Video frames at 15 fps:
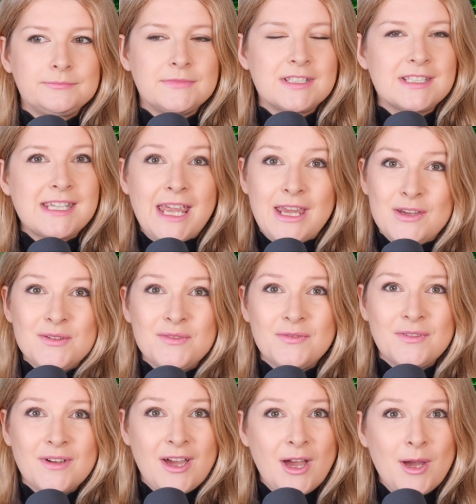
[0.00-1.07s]

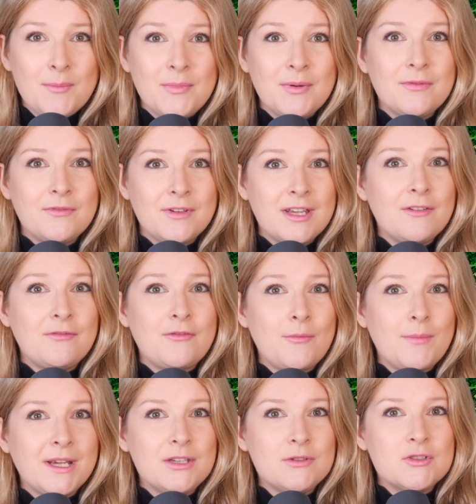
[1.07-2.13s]
save up
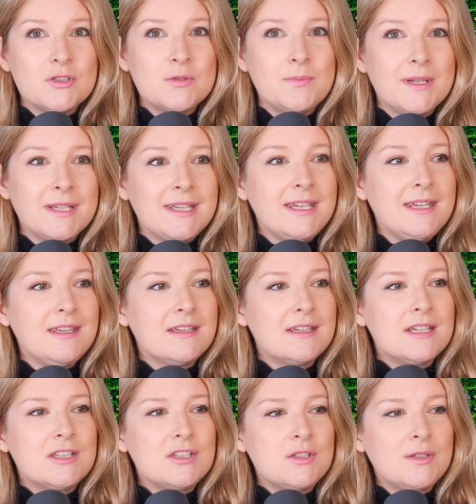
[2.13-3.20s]
from my YouTube money
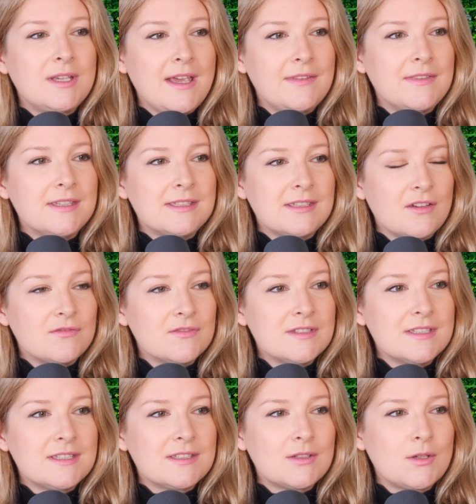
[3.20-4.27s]
to get these
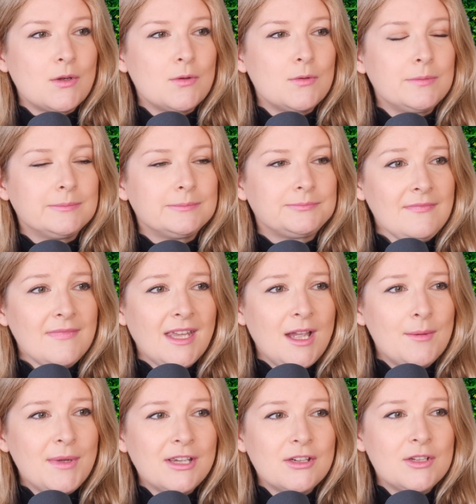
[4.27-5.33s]
ovens. So
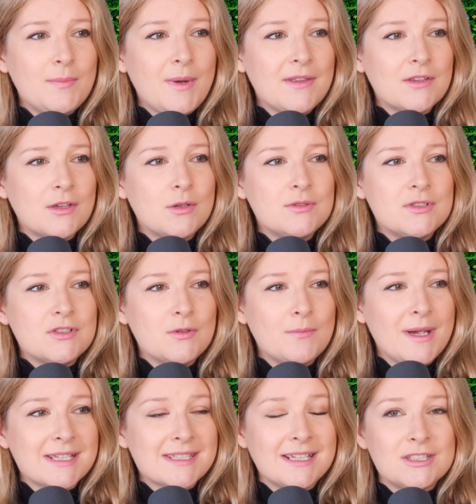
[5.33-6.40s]
am I going to buy the Koda 2
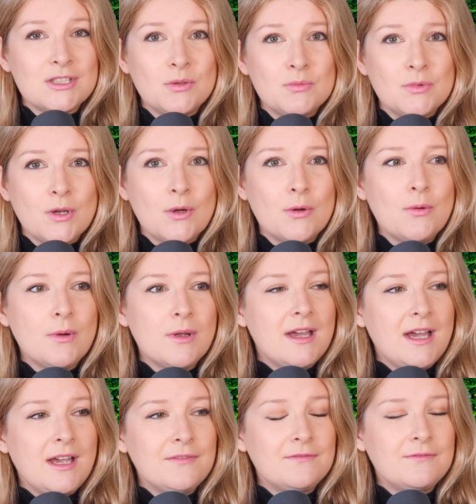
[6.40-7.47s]
Max? I don't know.
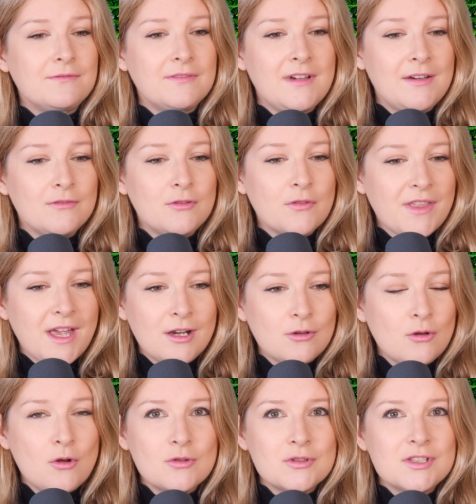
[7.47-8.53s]
I haven't got that
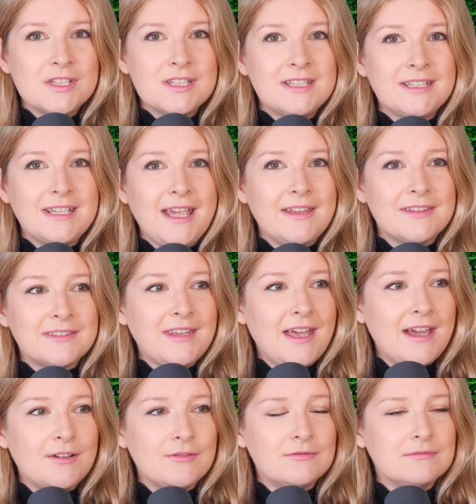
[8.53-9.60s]
long to get that